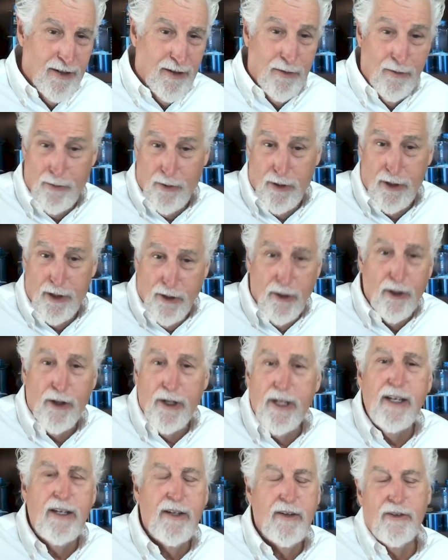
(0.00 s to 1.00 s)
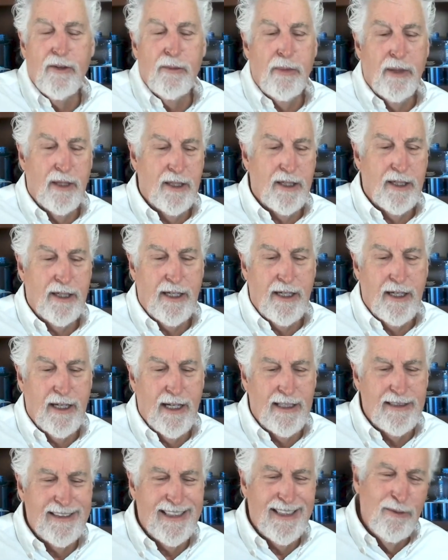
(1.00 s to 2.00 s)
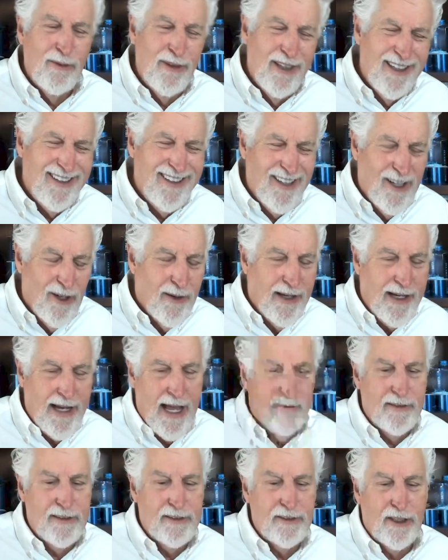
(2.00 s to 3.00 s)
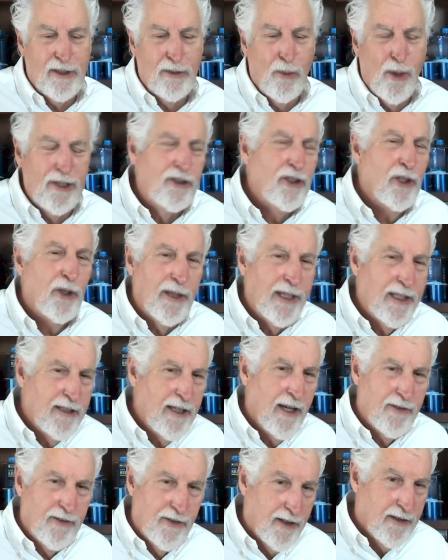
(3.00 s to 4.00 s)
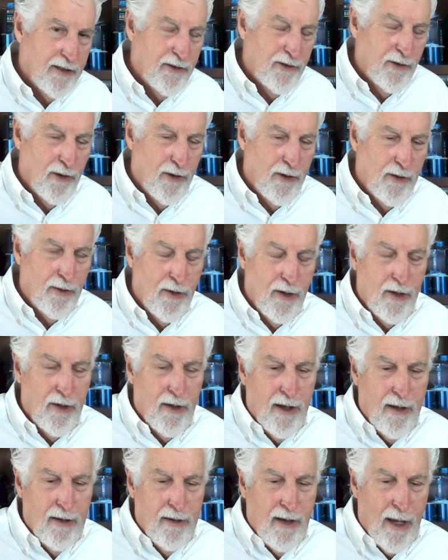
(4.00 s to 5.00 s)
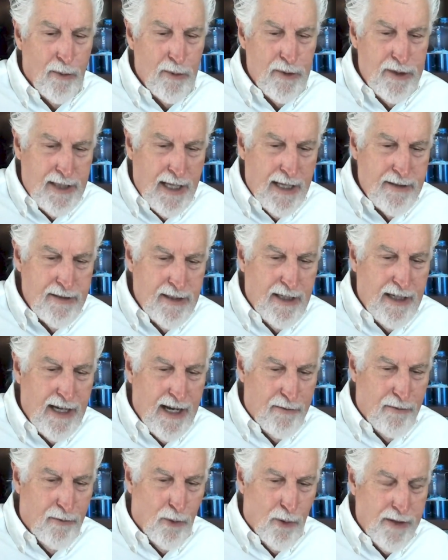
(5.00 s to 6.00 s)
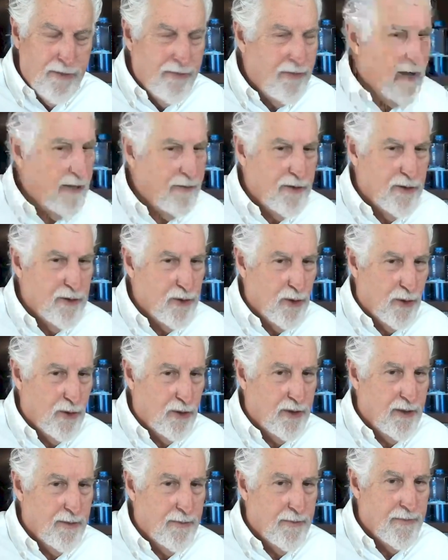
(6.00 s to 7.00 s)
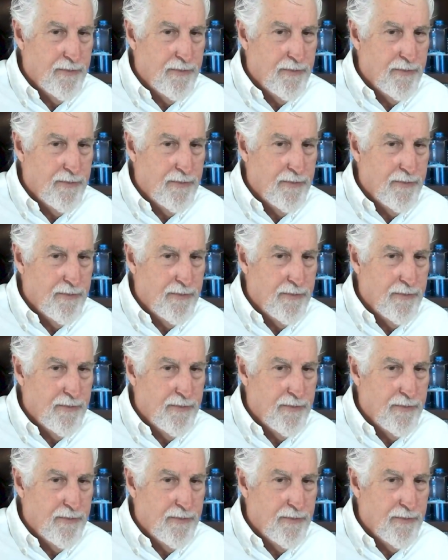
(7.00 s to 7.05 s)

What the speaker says: for your learning disability? And I said, no, I haven't. So why don't you go get tested? So I was tested at 45 years old,